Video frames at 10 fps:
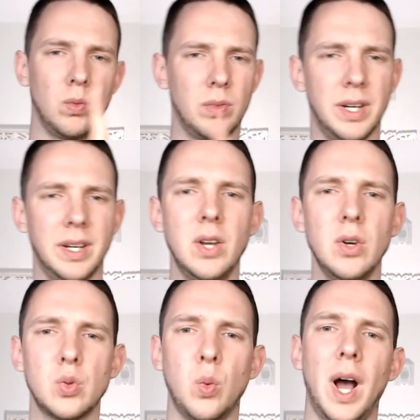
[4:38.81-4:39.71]
And
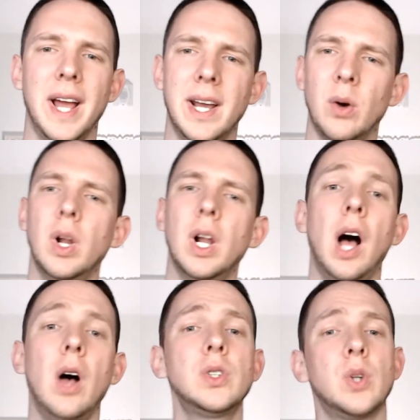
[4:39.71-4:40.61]
here's why. Now,
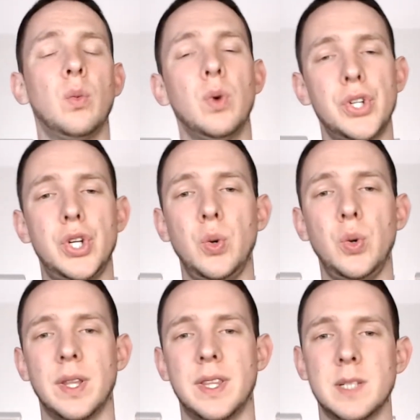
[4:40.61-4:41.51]
also I want you
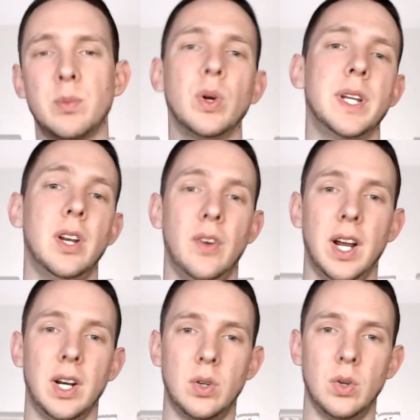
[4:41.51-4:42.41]
at this point to
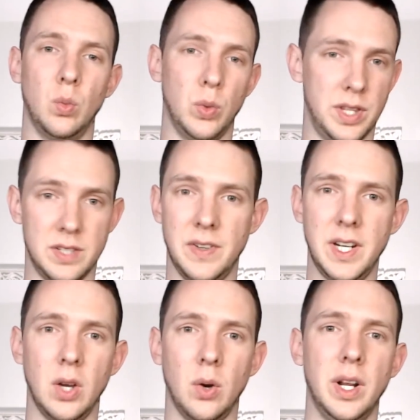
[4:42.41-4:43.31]
interact with this
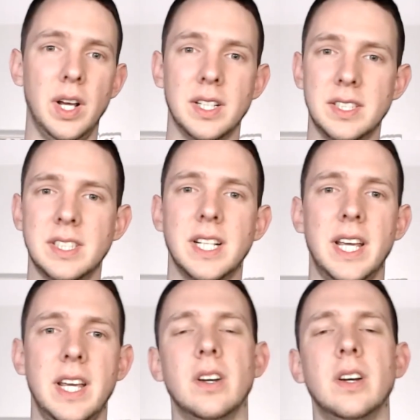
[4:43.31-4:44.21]
video and us
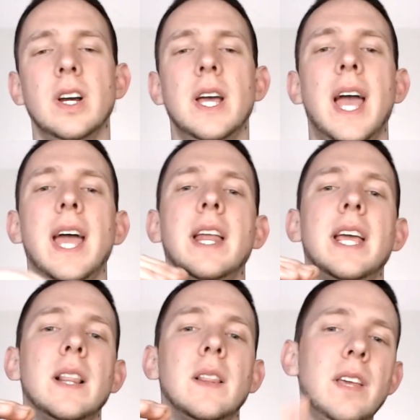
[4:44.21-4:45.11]
here and
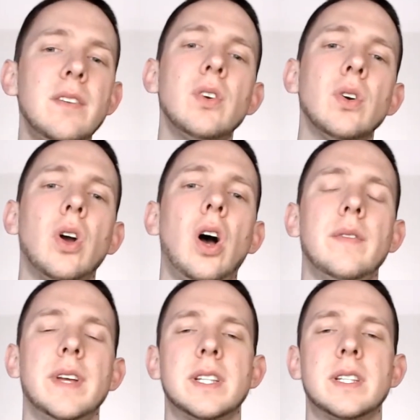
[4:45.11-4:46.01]
leave your
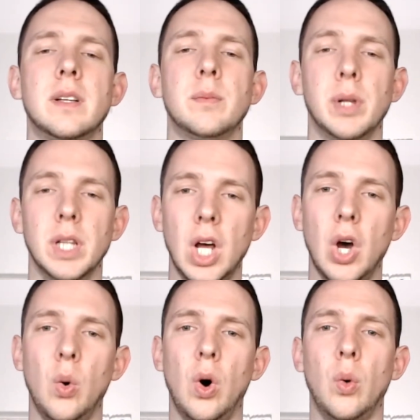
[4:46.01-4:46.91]
comment
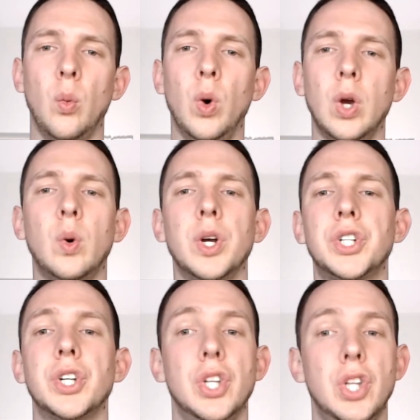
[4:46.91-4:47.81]
below on what
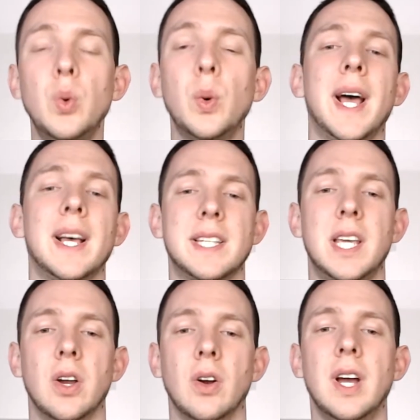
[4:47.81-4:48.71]
question you would ask
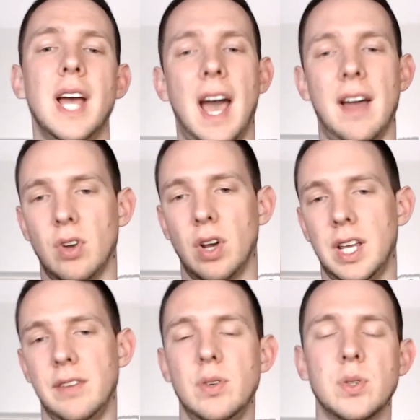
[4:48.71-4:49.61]
here after I
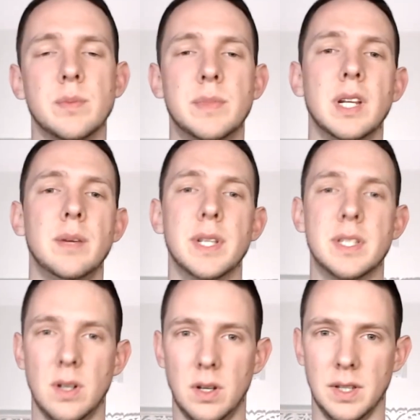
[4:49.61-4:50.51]
give you some
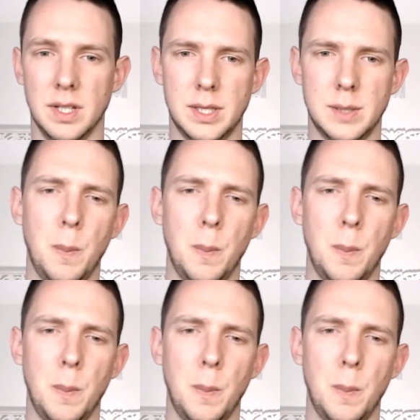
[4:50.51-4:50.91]
tidbits on this.